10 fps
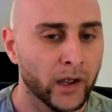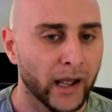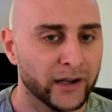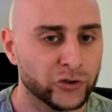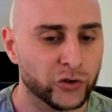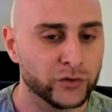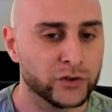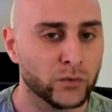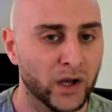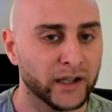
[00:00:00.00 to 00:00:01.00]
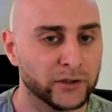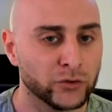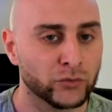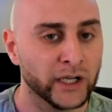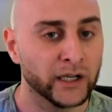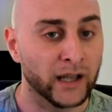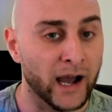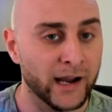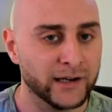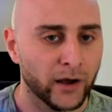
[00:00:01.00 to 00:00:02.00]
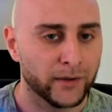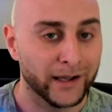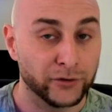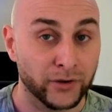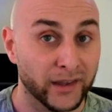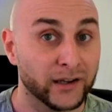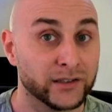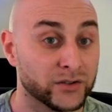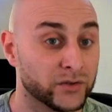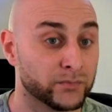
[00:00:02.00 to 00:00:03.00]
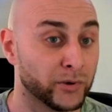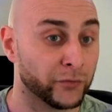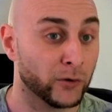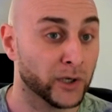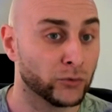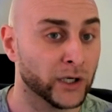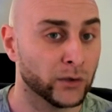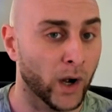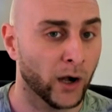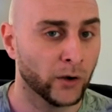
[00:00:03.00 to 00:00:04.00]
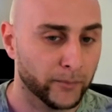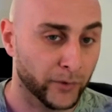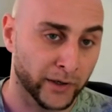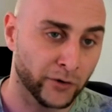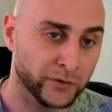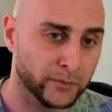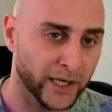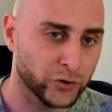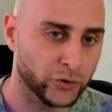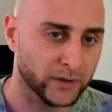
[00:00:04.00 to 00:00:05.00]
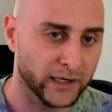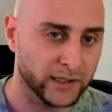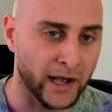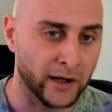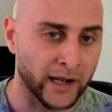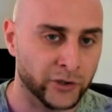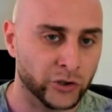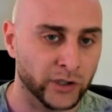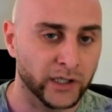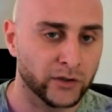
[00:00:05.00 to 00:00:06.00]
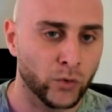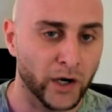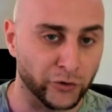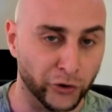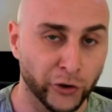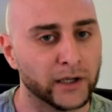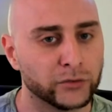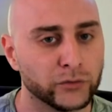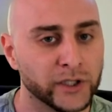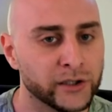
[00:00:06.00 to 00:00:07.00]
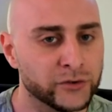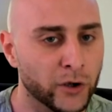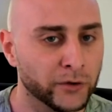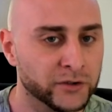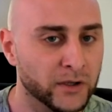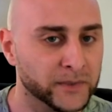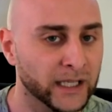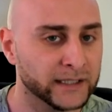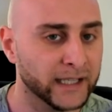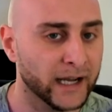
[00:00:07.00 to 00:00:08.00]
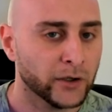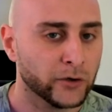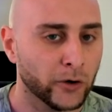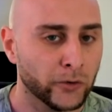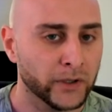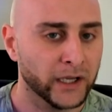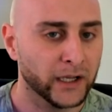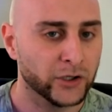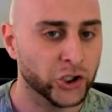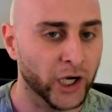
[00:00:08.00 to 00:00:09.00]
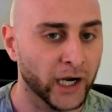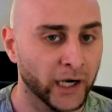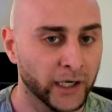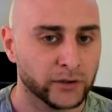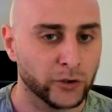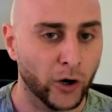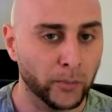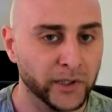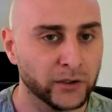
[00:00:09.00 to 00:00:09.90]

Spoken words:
and choose the one that you really like, that you think is performing really well. And also make sure that it's actually quite new, 2 years old or something like that. Go here, share, copy the